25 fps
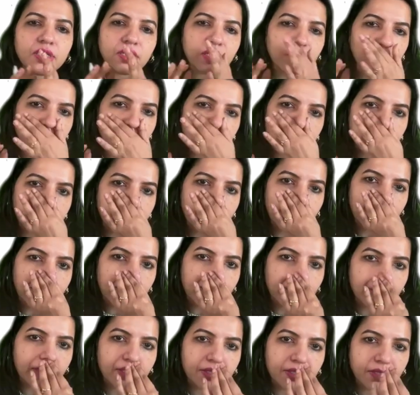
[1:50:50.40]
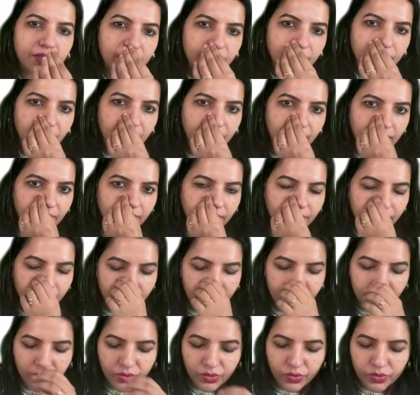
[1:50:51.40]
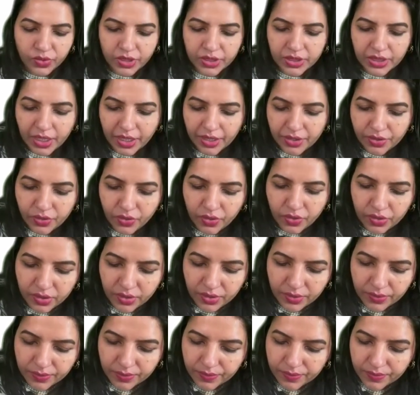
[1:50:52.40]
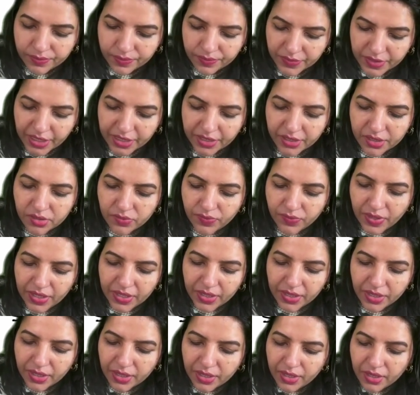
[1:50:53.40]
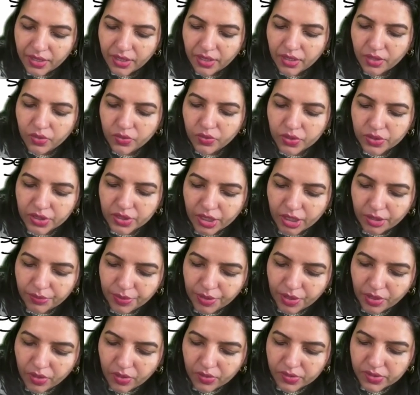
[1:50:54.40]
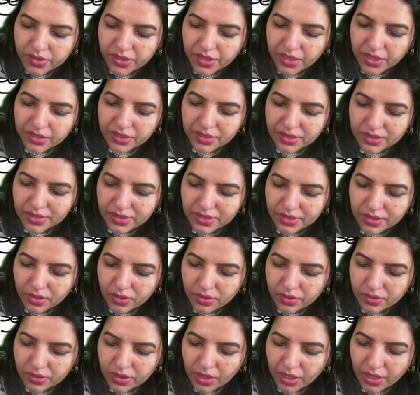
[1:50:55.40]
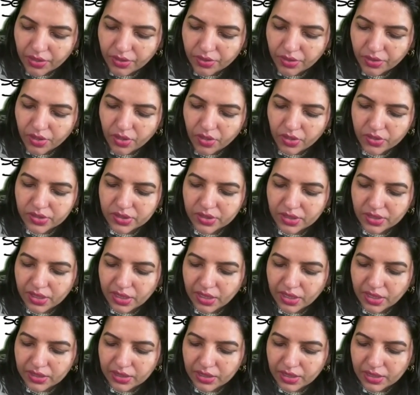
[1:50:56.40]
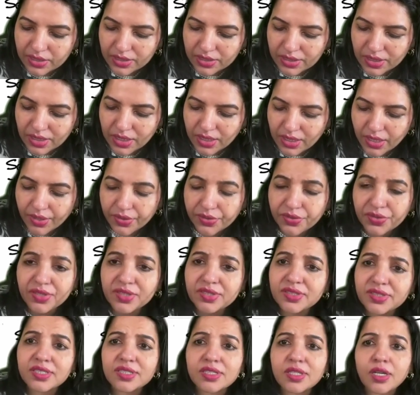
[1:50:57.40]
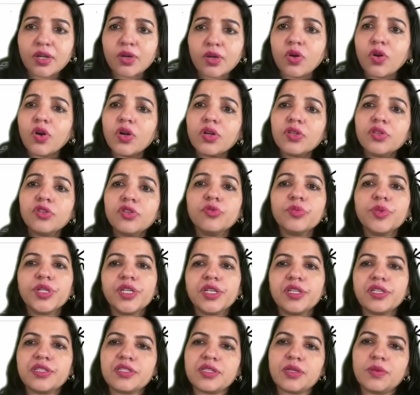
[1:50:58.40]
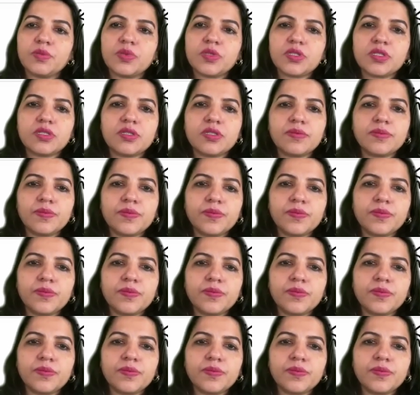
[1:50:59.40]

It is there. Glutathione. That is why glutathione peroxidase, thyrodoxine reductase, deiodinase, these are all human enzymes.